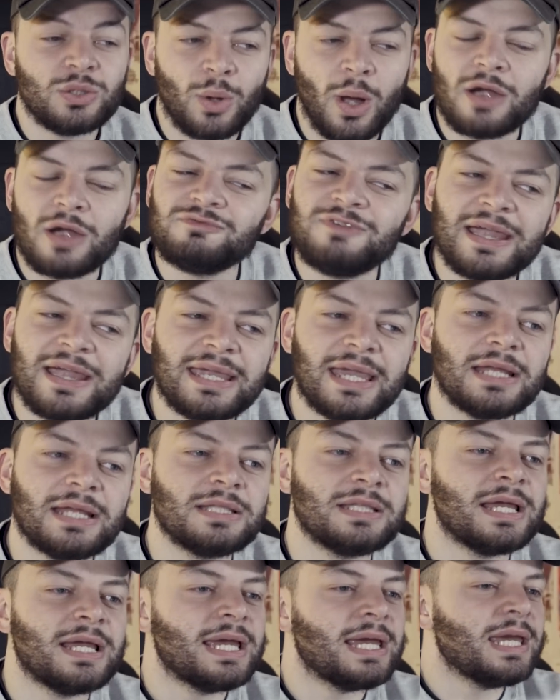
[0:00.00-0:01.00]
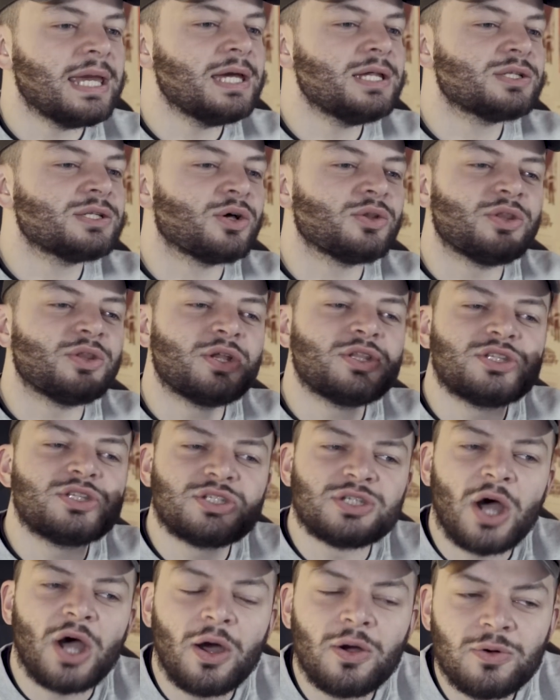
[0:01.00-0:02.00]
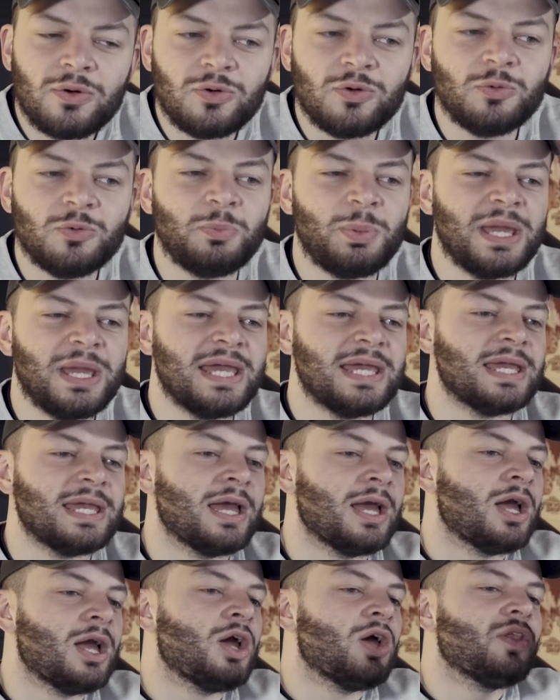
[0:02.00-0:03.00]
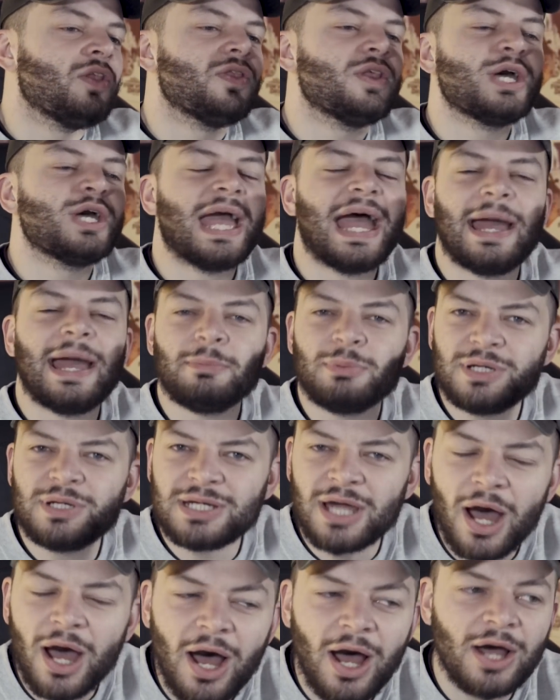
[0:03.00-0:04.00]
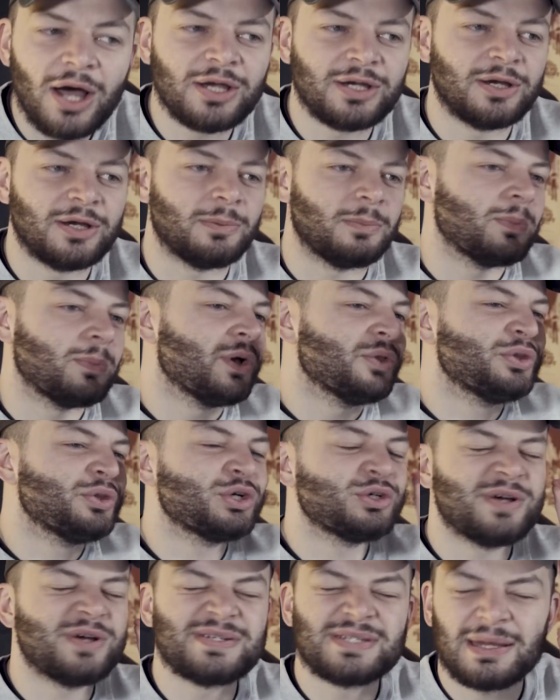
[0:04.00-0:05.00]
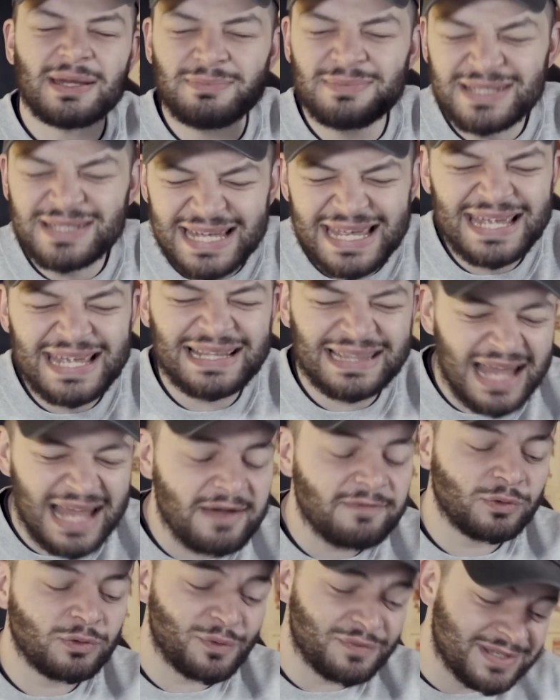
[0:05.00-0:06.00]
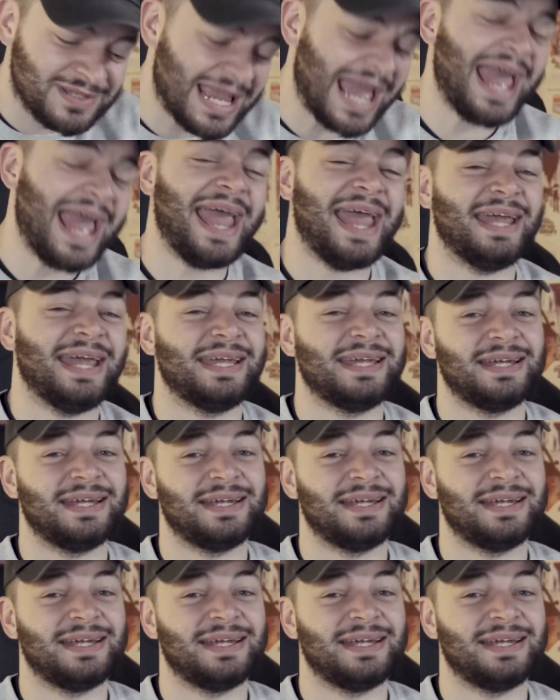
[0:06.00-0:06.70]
I reckon he's on the Toby, the Cam Kirkham, the ChrisMD level of tech.